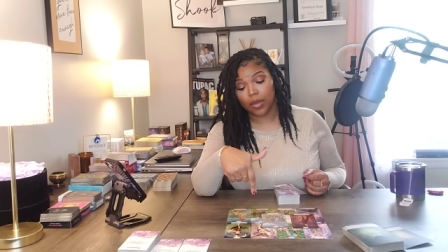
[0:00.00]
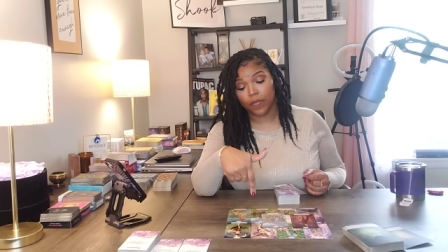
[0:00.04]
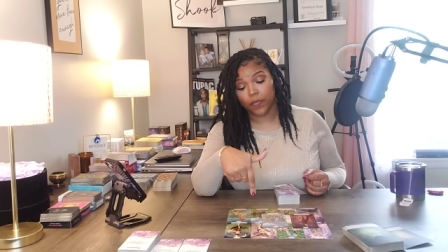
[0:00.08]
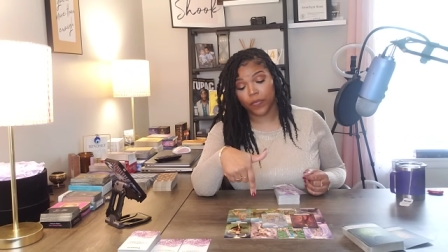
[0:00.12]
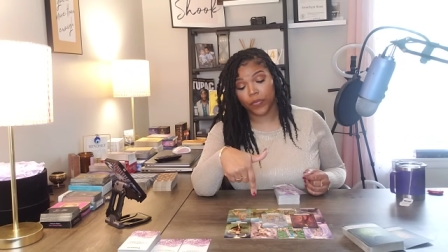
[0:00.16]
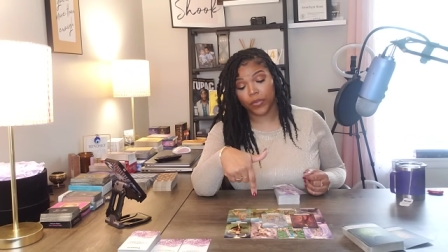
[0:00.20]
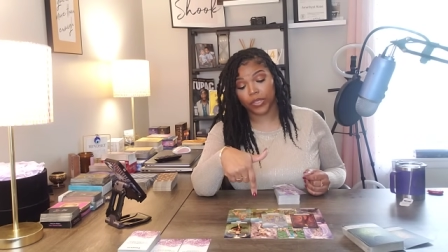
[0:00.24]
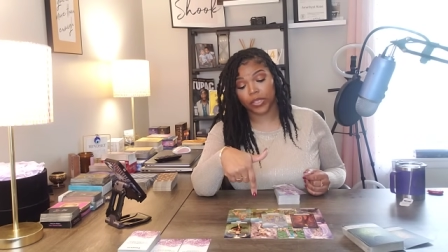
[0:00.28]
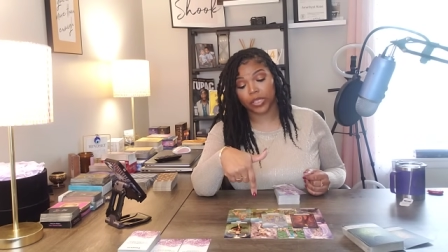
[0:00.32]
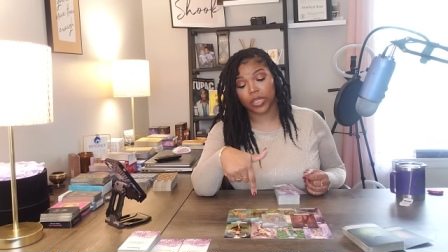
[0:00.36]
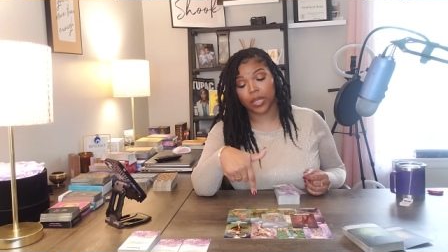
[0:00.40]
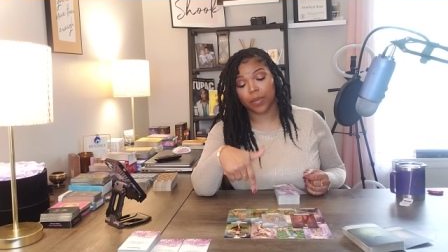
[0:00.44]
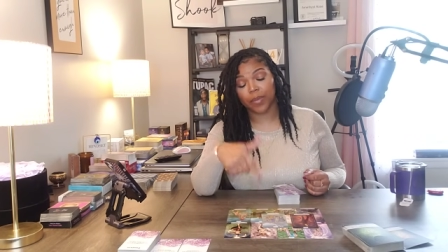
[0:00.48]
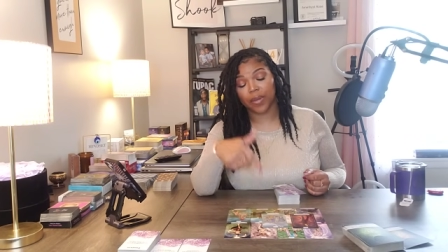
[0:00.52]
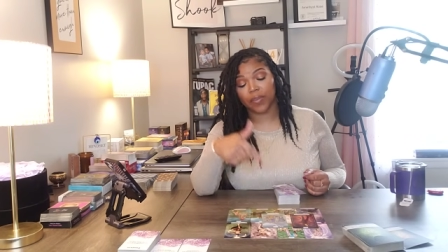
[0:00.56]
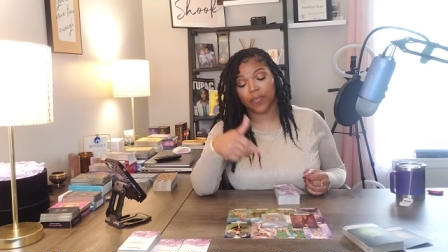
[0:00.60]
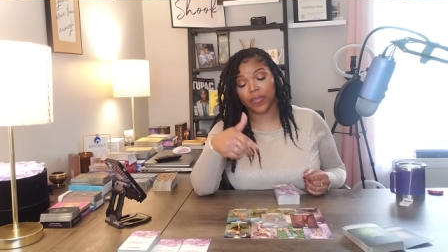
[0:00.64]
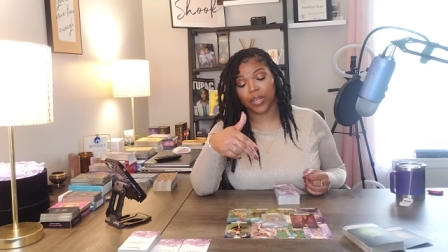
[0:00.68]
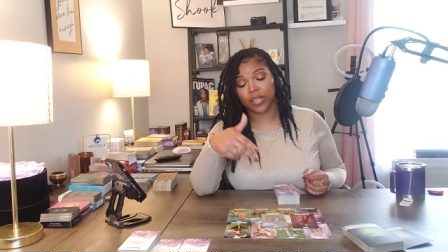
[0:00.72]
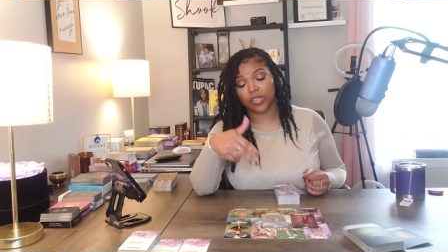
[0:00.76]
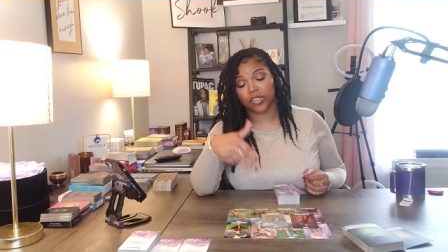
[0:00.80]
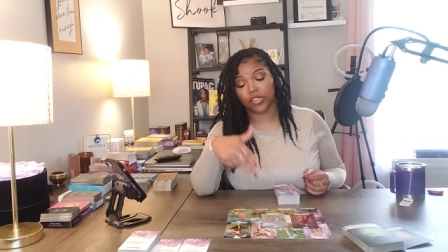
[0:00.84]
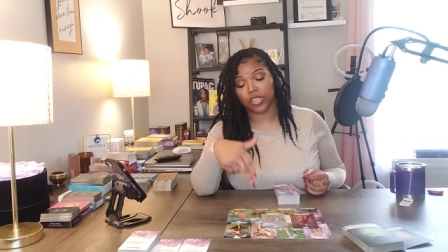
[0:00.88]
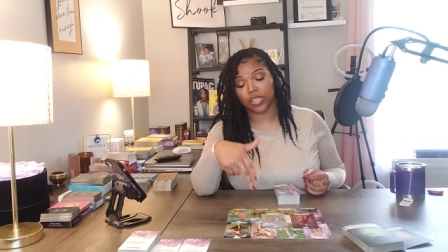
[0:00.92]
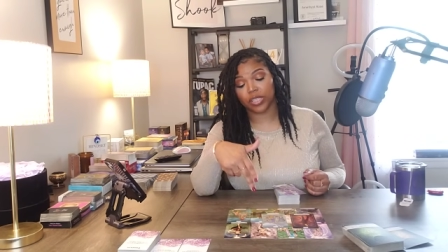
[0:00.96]
For some of
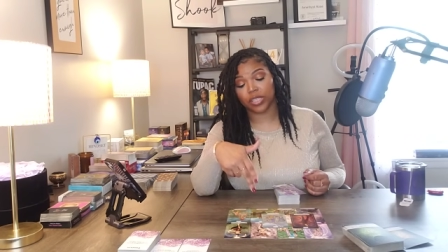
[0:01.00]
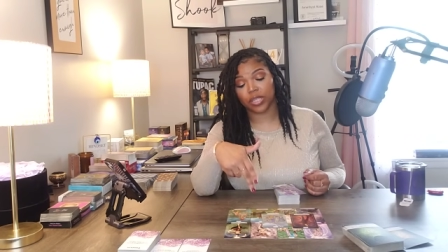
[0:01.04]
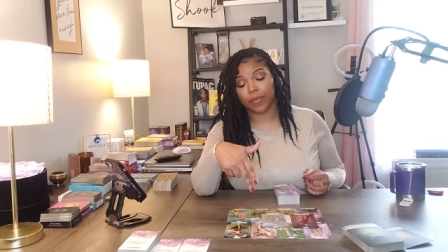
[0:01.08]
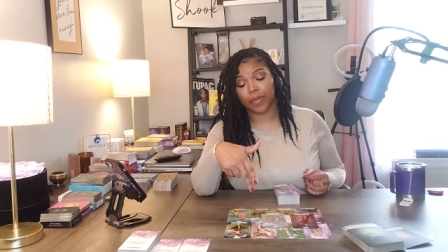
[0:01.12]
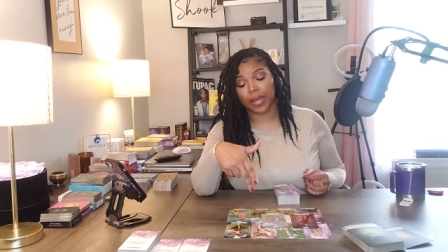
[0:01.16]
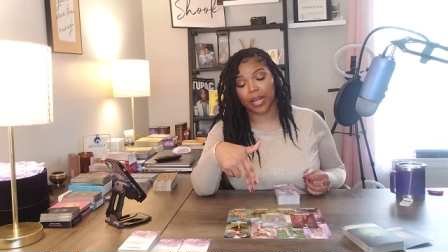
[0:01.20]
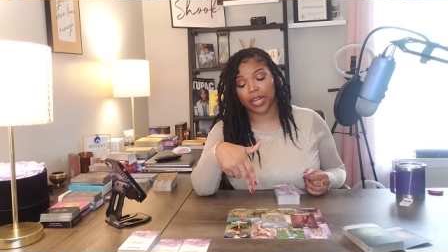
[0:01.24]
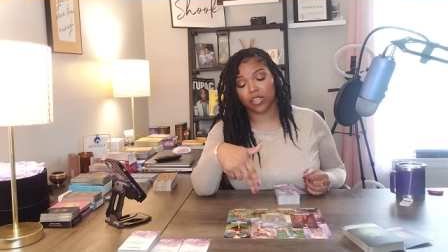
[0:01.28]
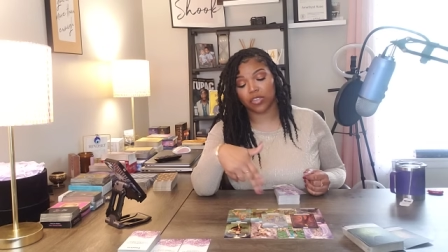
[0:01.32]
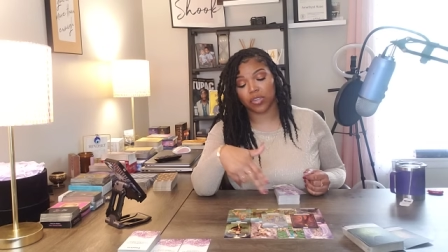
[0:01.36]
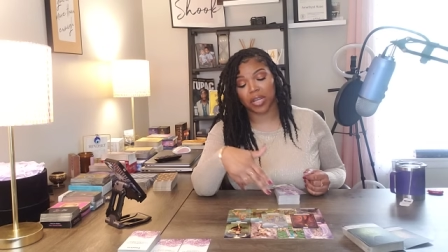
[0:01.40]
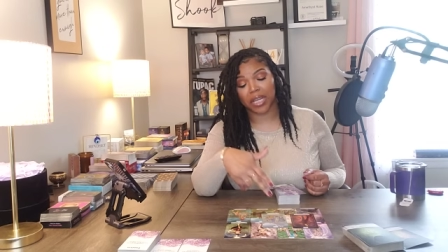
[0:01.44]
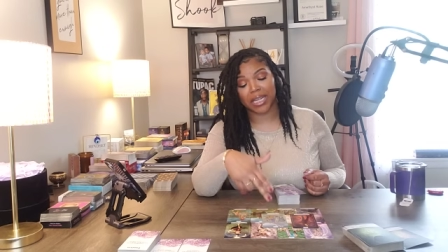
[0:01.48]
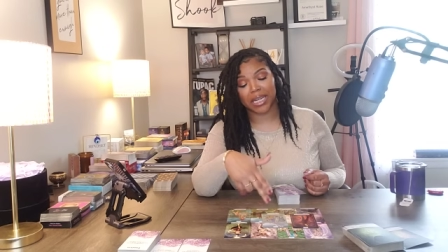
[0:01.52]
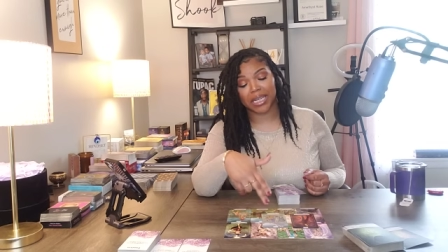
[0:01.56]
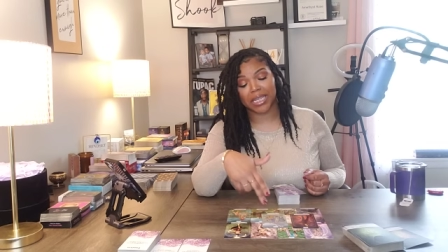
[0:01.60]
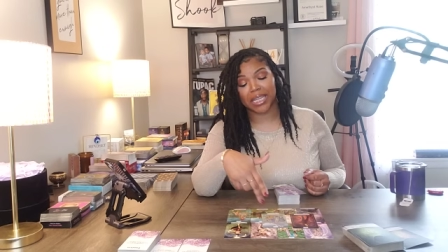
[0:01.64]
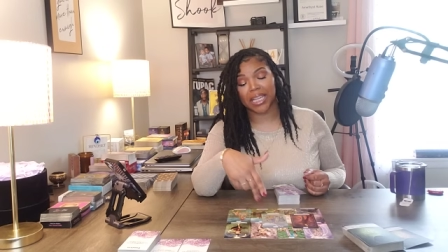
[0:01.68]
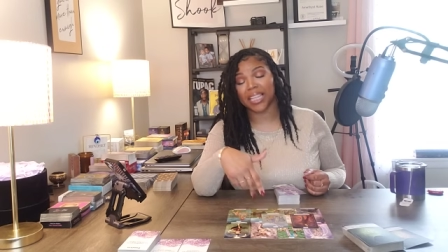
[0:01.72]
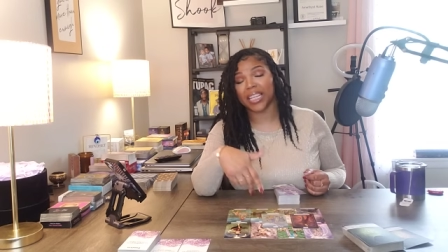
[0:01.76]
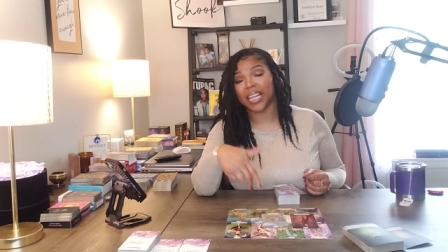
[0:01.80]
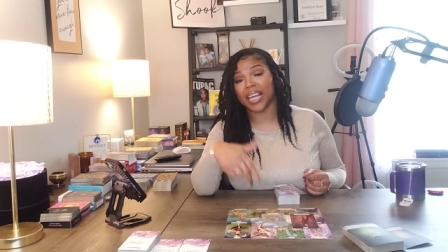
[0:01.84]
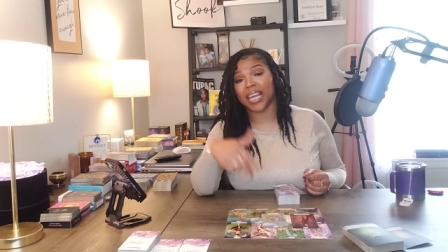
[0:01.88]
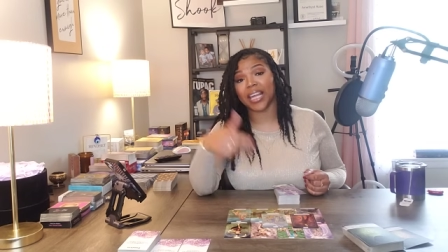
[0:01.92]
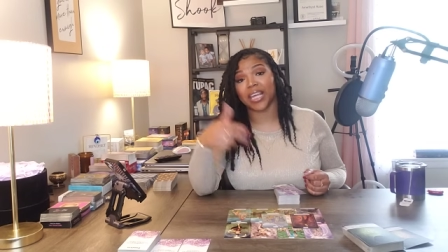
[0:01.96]
you, it's just somebody trying to
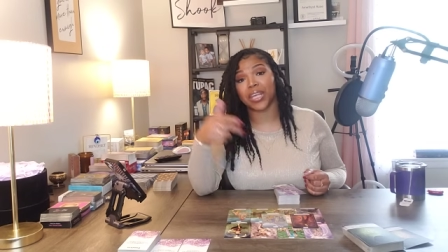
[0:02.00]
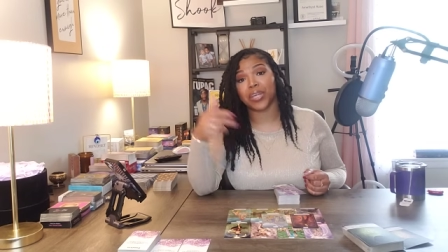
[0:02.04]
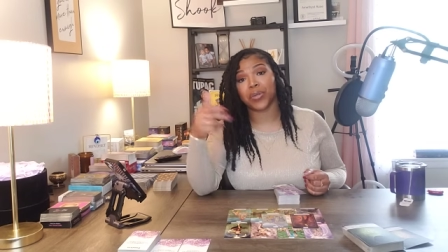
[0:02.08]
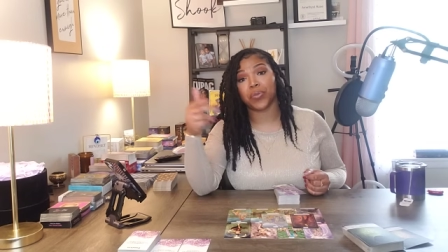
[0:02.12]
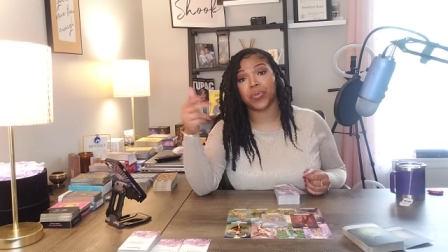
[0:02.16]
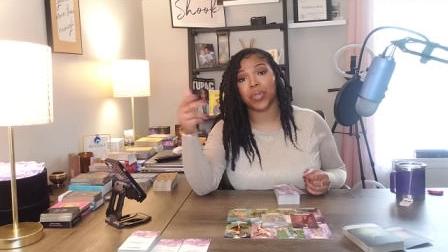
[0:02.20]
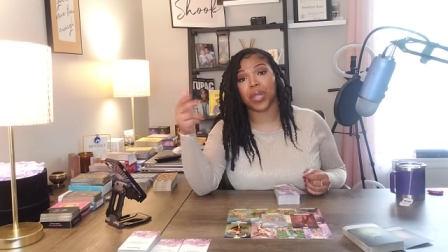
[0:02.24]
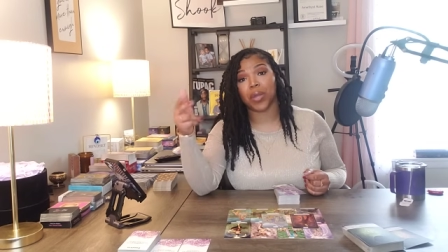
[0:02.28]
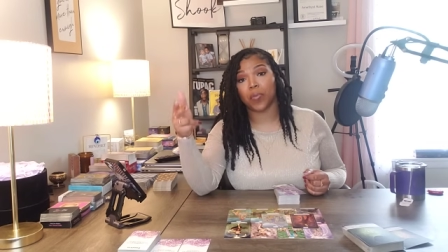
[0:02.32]
delay you.